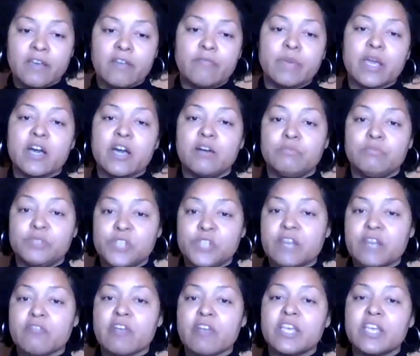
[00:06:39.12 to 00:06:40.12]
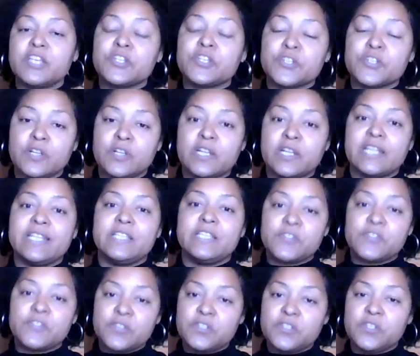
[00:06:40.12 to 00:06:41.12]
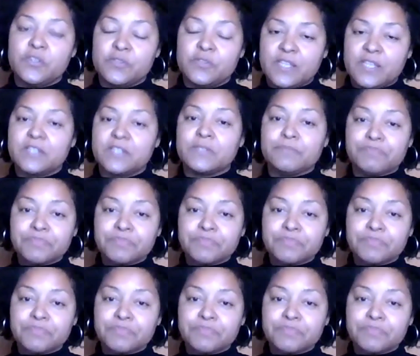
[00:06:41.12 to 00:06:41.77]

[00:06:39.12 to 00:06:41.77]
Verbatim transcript: become generational and instituted.